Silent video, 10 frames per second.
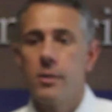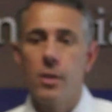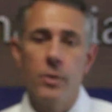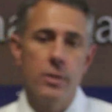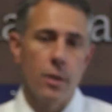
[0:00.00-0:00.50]

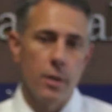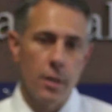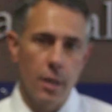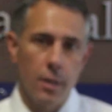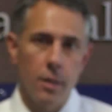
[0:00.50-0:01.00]
So we started
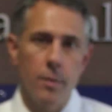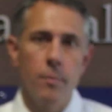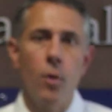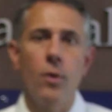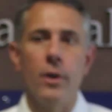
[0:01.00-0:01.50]
to get a little
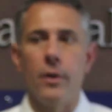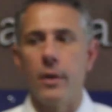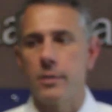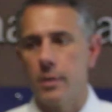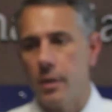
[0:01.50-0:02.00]
bit more
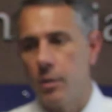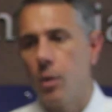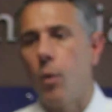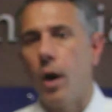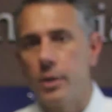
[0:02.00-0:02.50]
interested, and
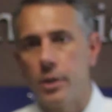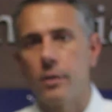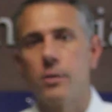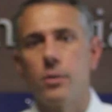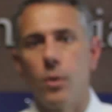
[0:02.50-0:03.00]
we're
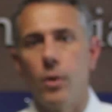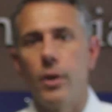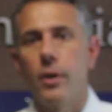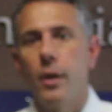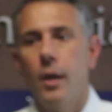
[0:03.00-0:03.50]
watching the
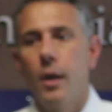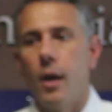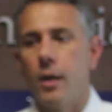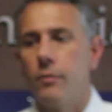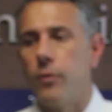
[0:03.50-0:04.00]
story
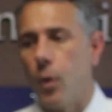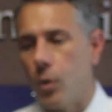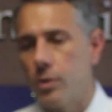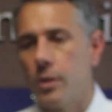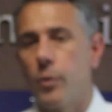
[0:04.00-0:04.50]

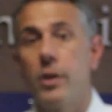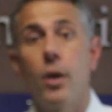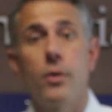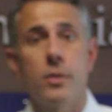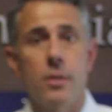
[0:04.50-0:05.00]
unfold, and we
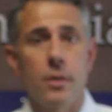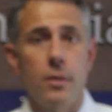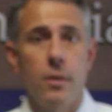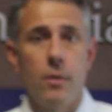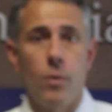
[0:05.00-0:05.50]
noticed
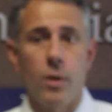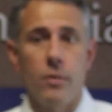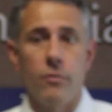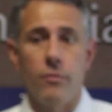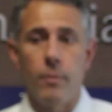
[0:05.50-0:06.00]
that one
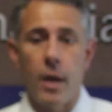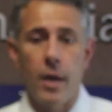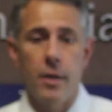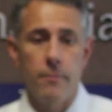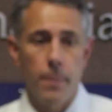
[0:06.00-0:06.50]
of
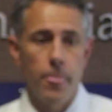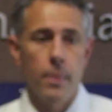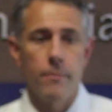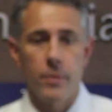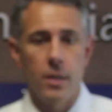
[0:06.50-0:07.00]
my
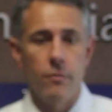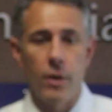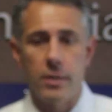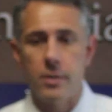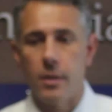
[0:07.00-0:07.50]

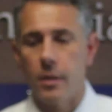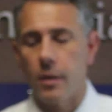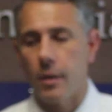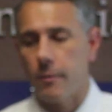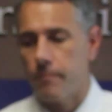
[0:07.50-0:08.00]

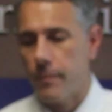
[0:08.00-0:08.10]
investing